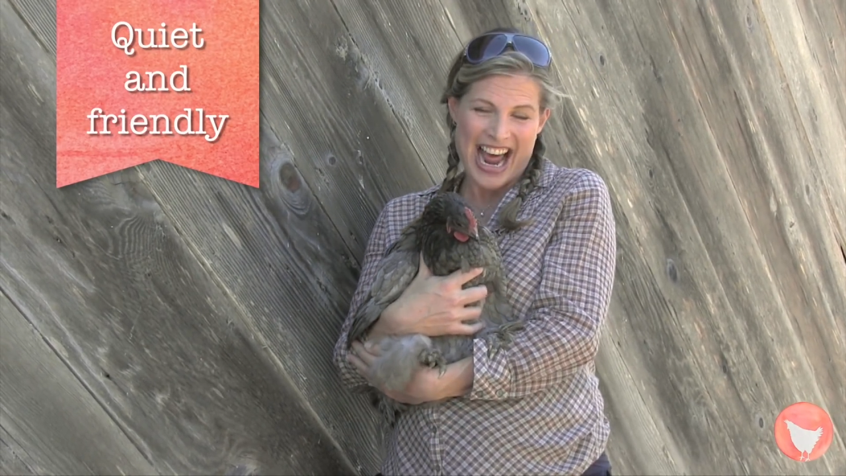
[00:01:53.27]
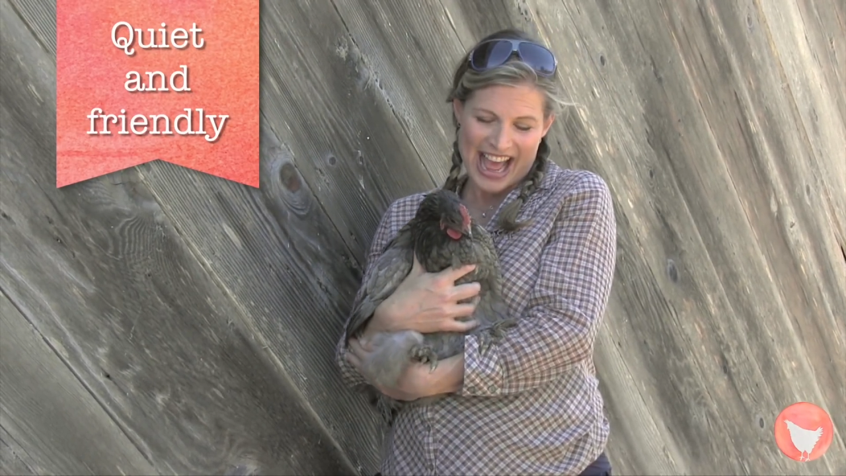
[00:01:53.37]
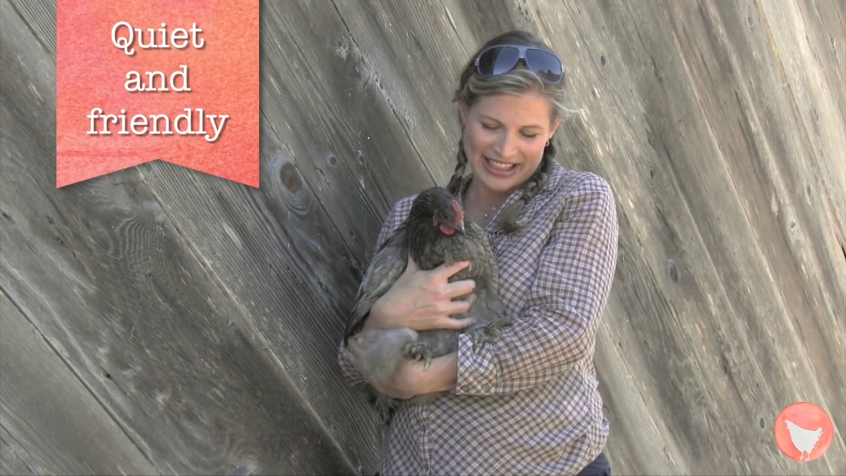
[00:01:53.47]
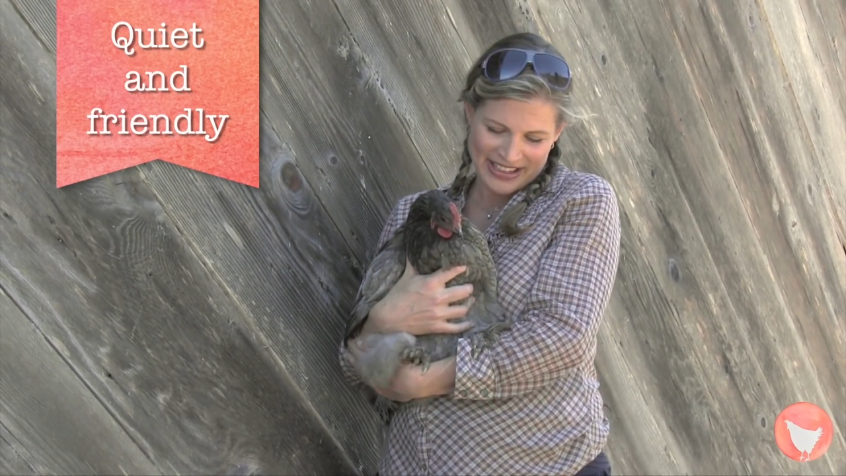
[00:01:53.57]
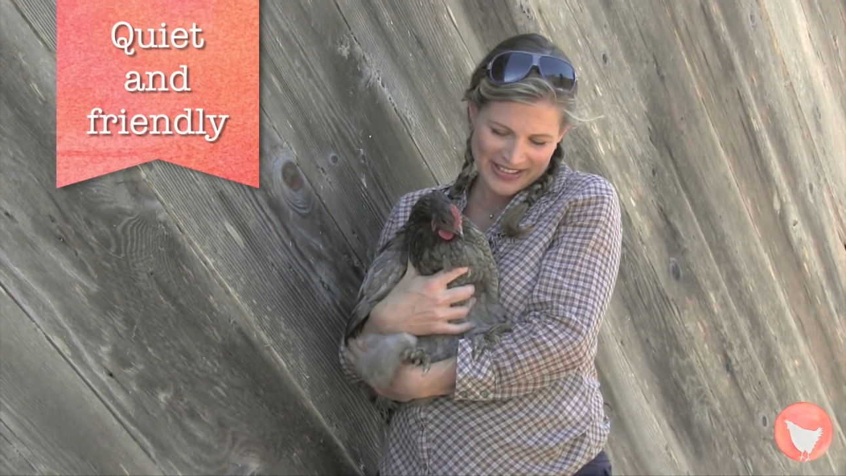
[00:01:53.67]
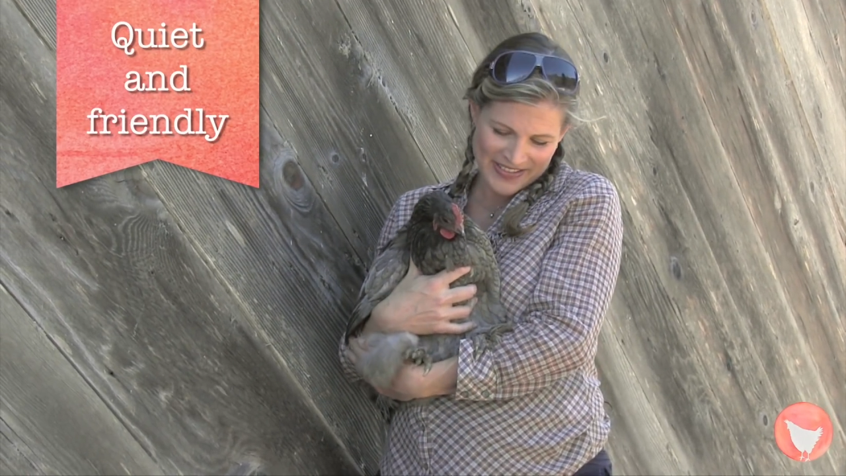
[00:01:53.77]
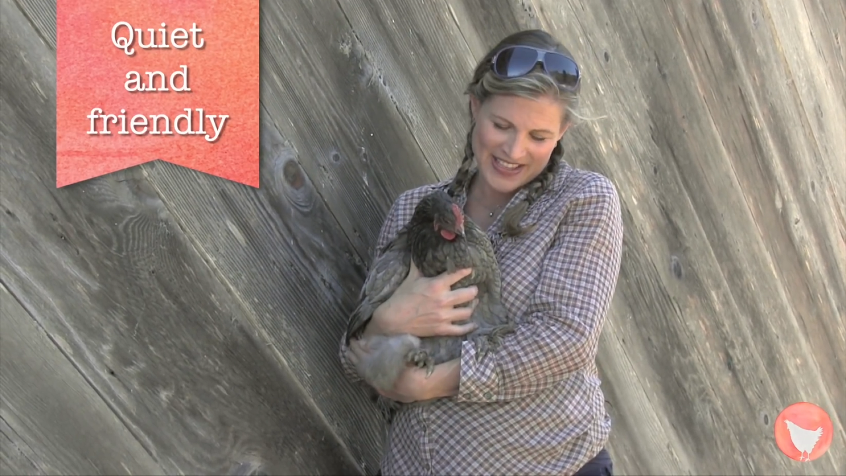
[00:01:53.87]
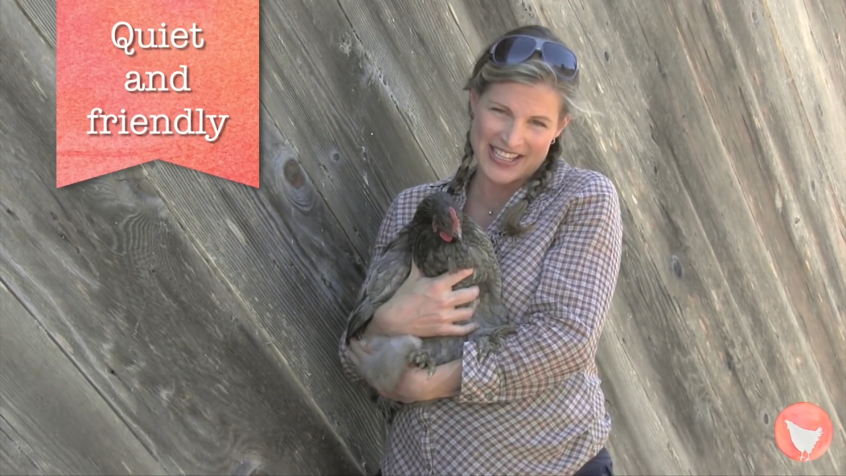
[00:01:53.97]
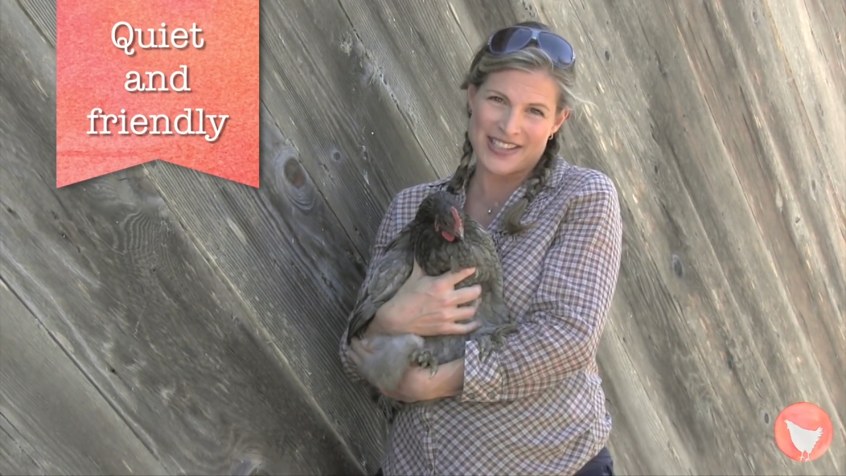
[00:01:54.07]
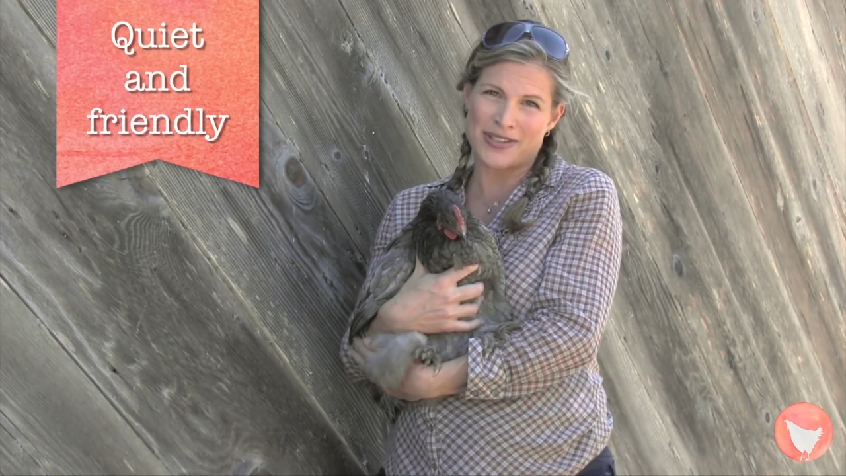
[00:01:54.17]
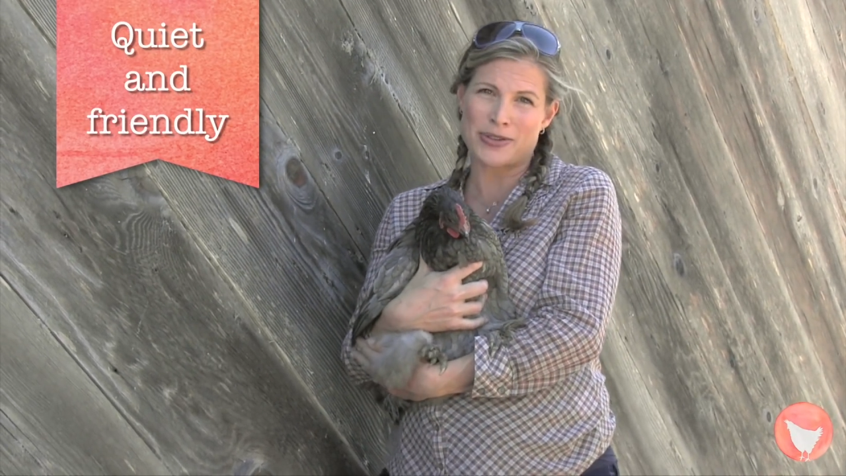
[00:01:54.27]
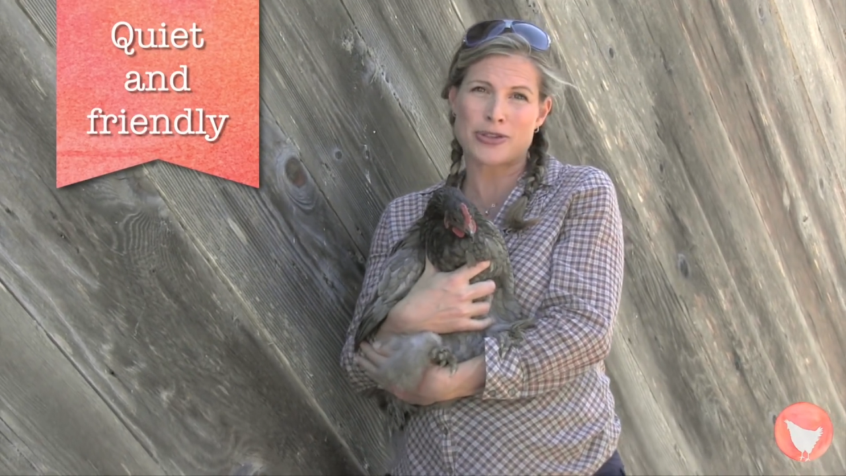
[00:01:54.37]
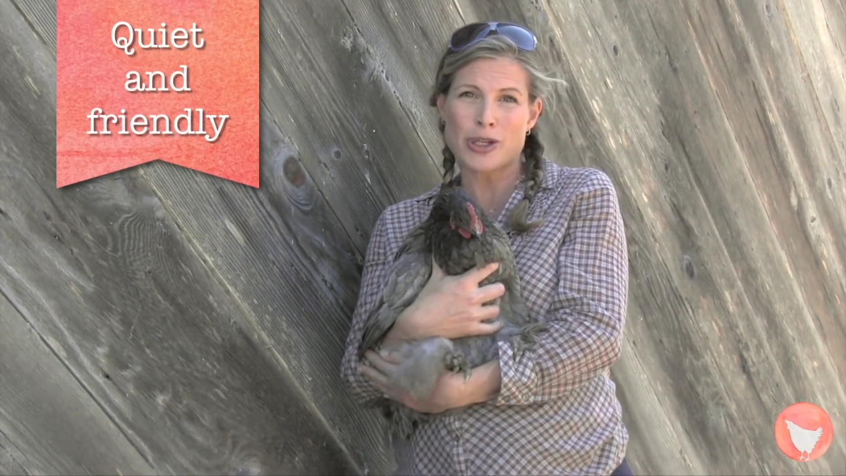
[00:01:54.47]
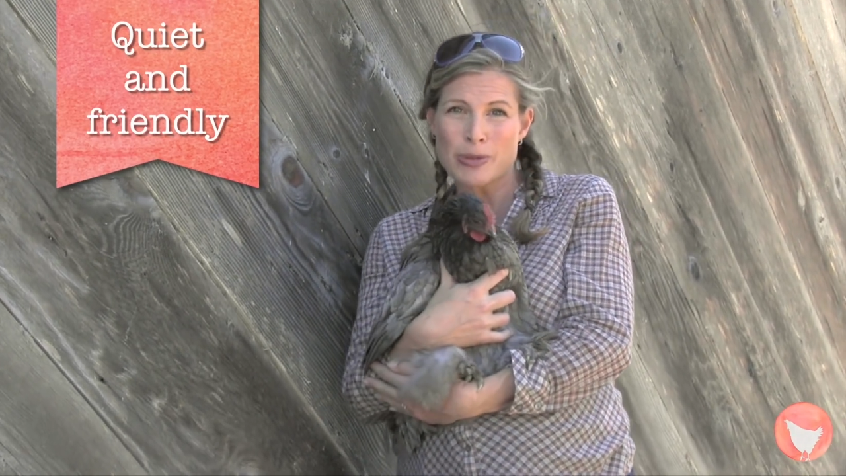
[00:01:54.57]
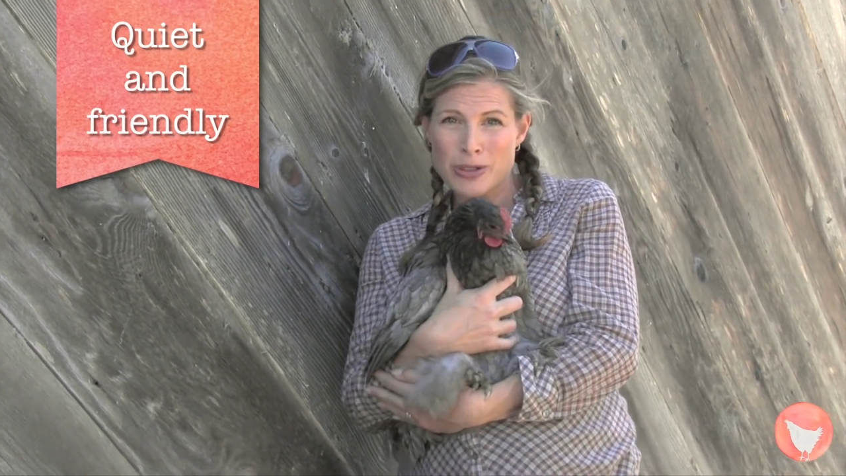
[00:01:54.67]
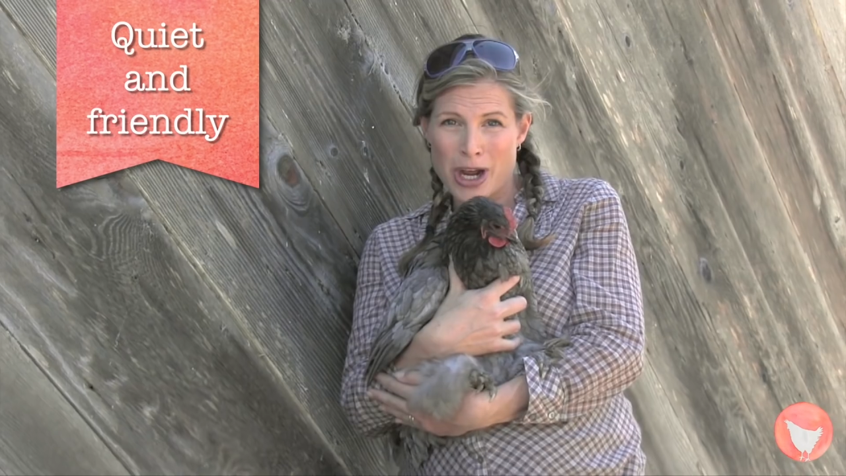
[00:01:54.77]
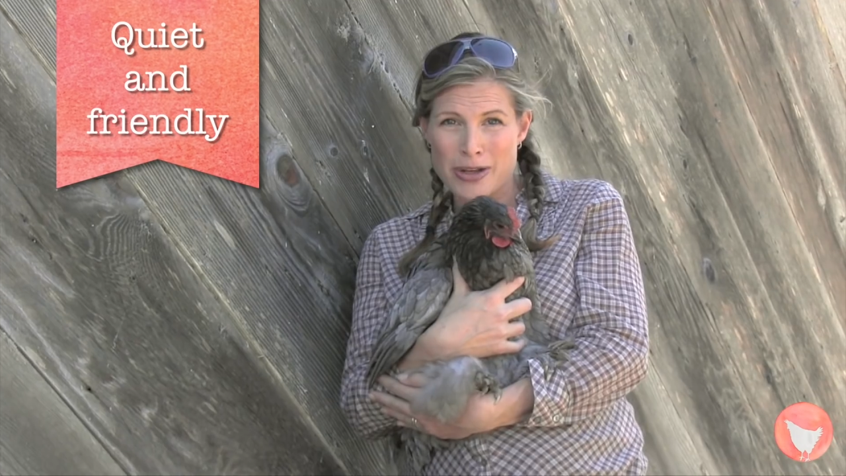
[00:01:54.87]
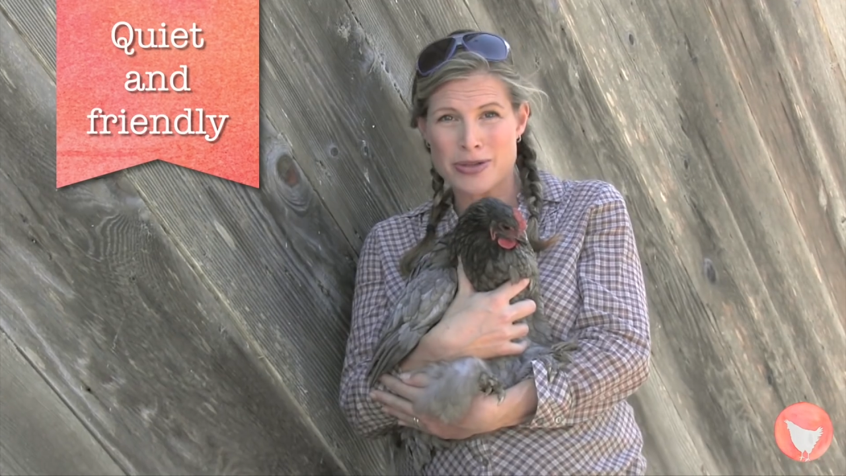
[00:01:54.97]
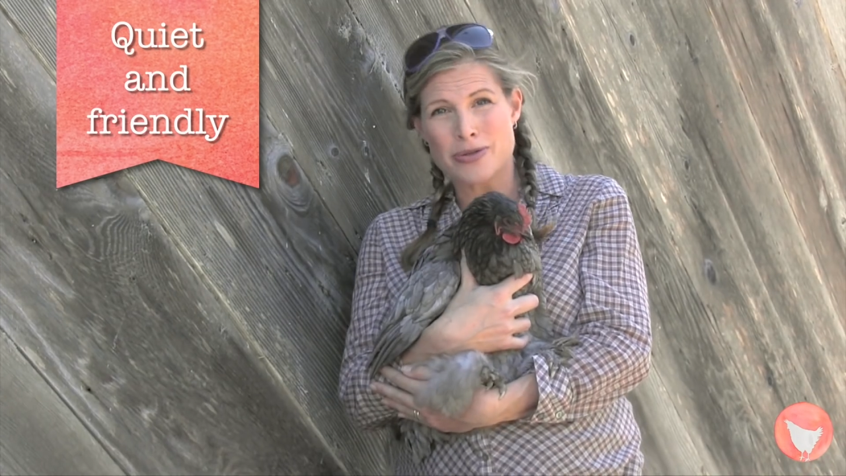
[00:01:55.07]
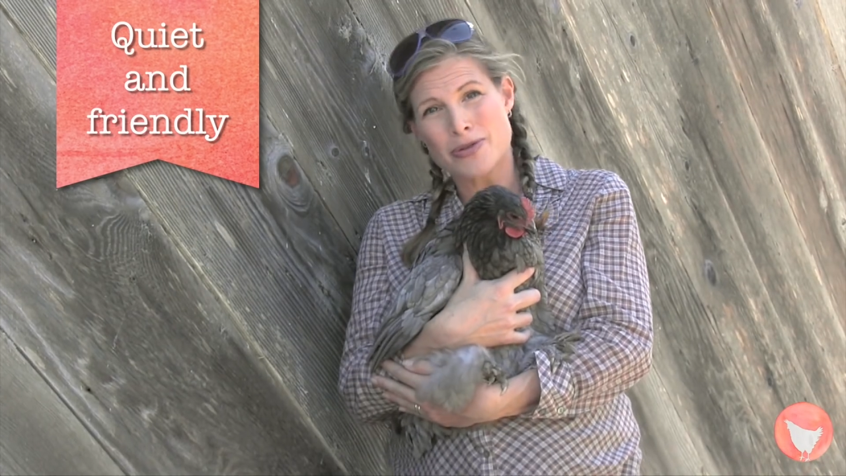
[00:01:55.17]
I love these. They're super
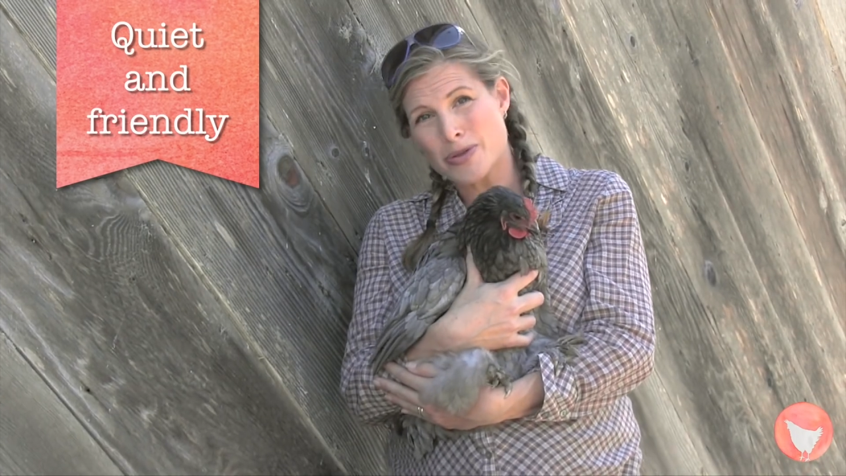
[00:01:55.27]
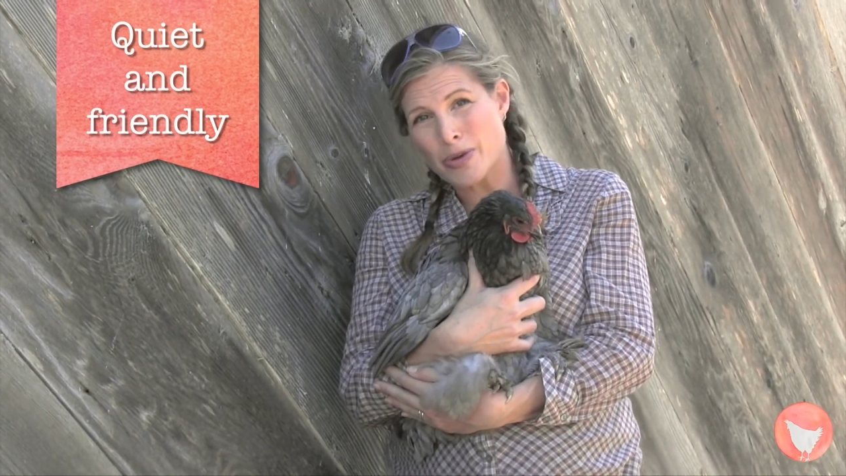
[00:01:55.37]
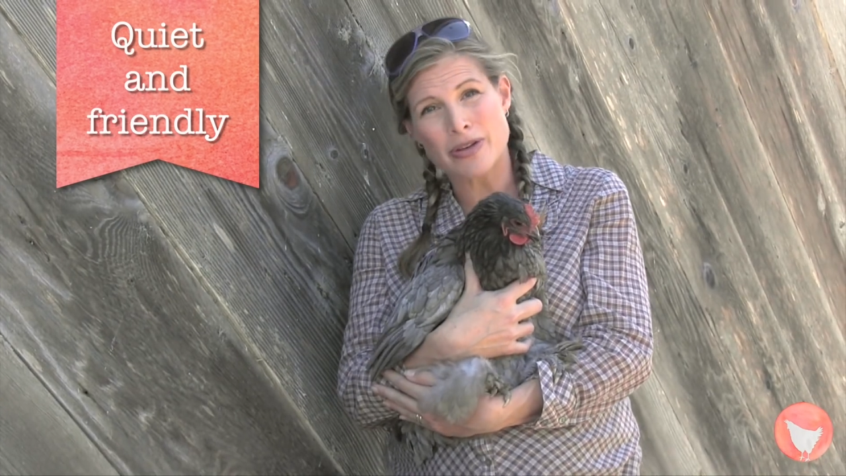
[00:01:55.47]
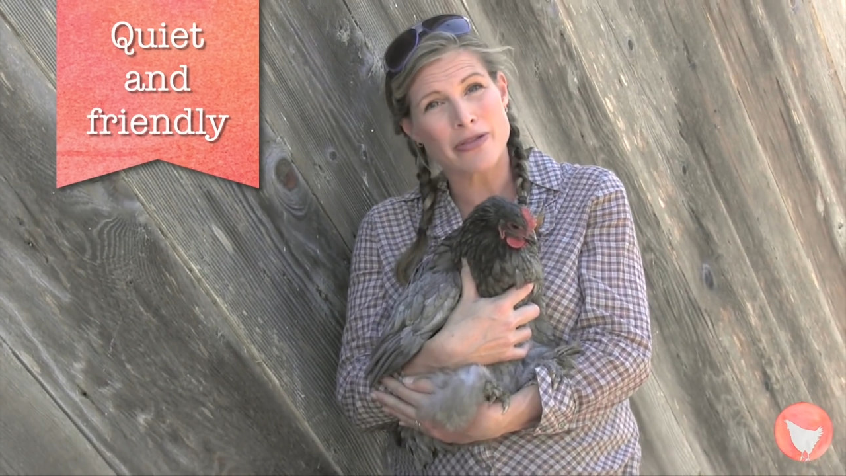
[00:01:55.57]
docile and sweet